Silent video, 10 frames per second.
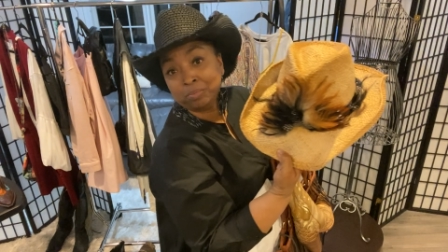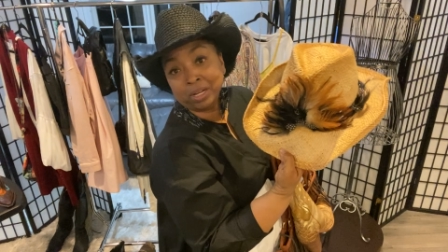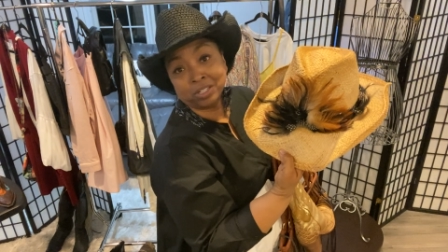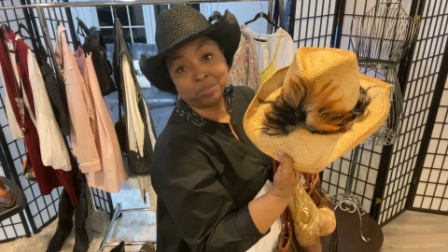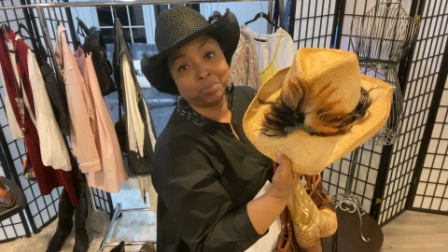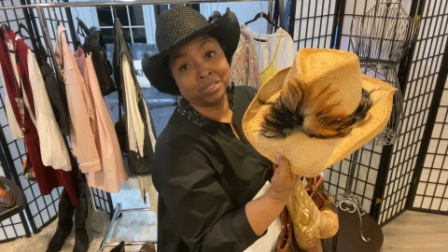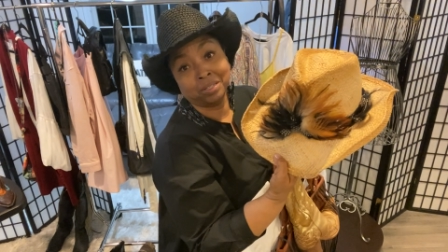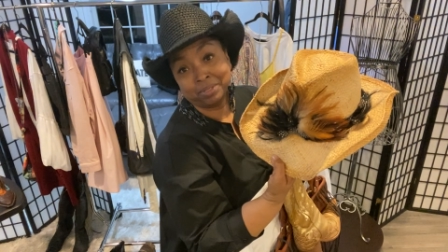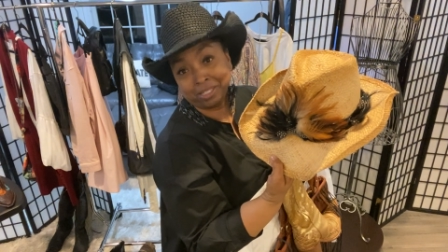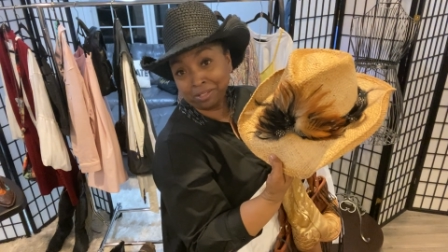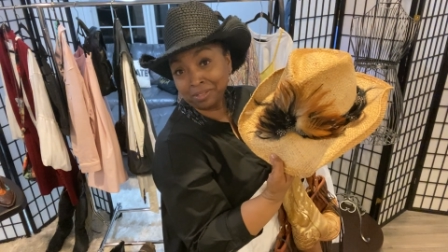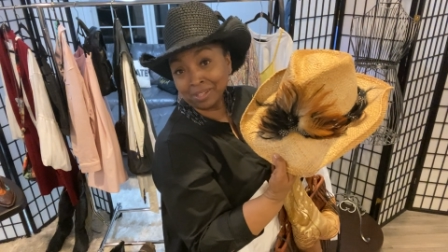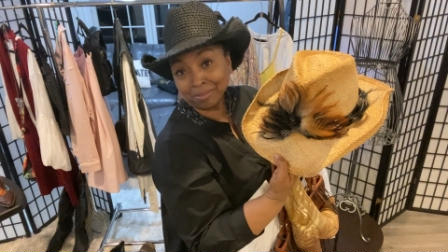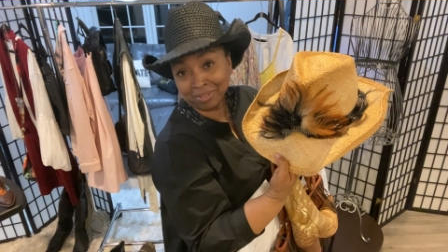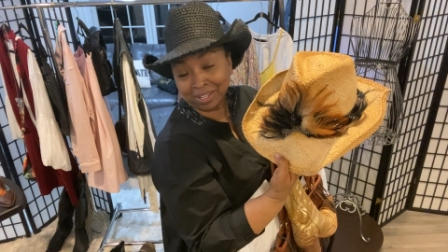much, but let me tell you
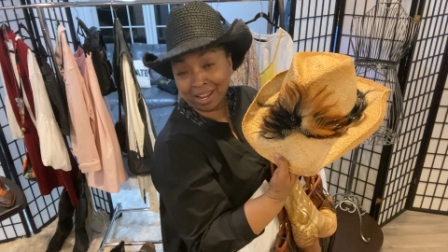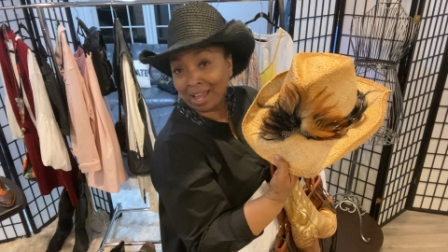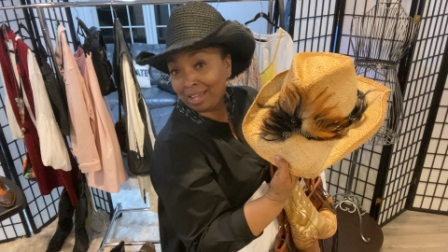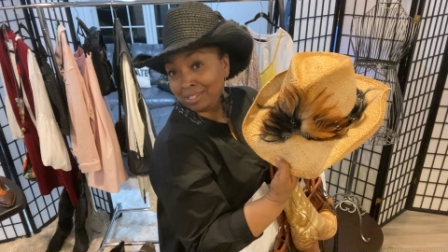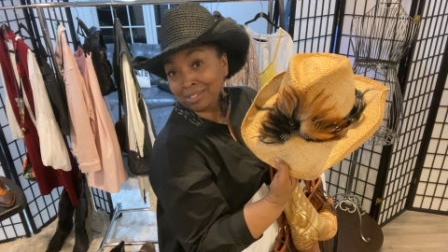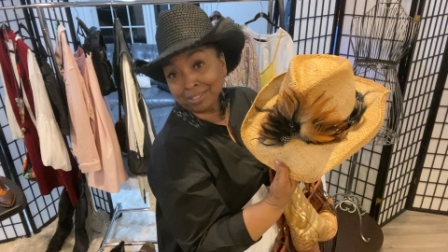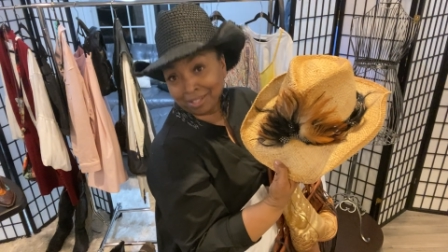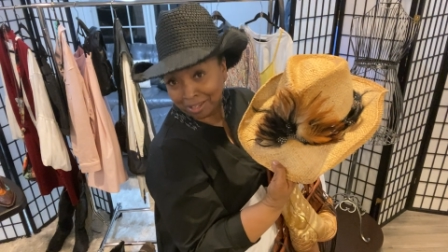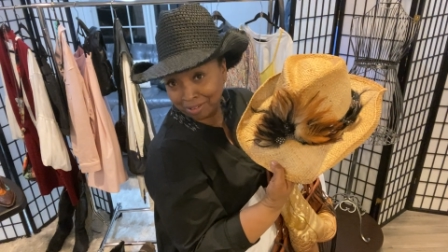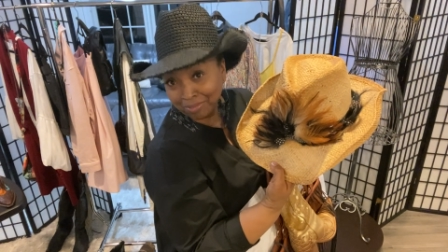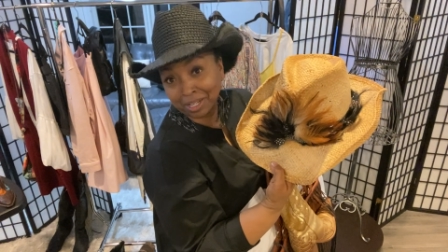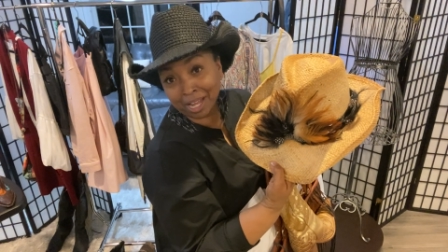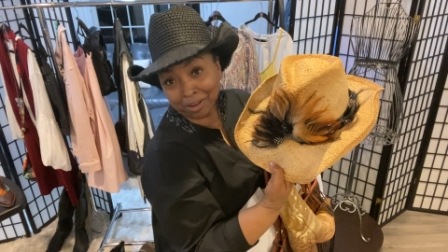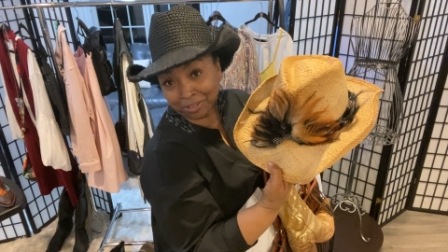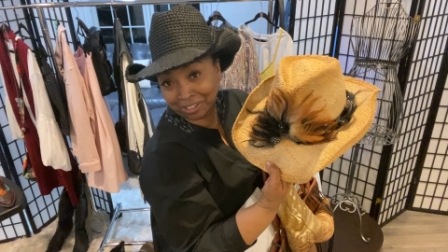something. I just love a
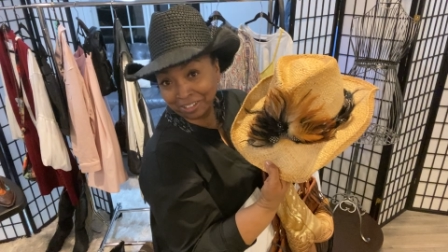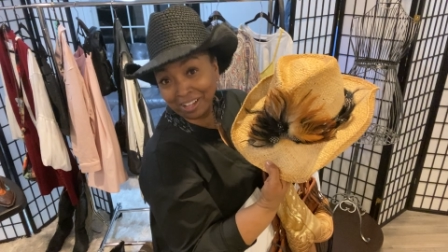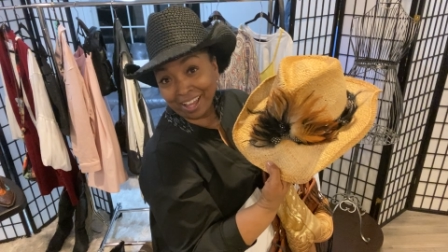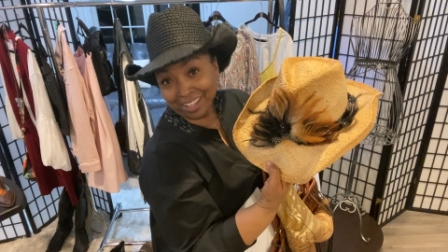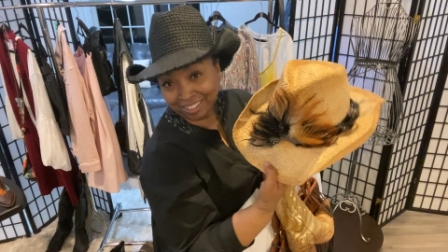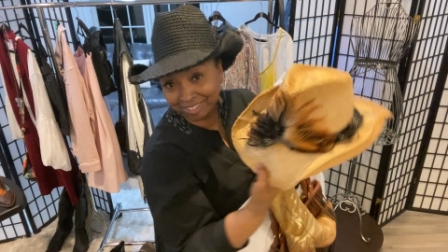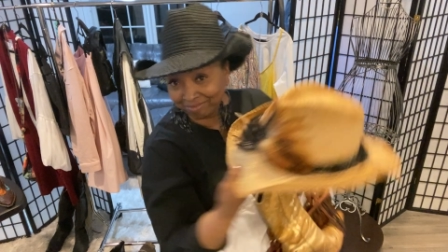cowgirl hat.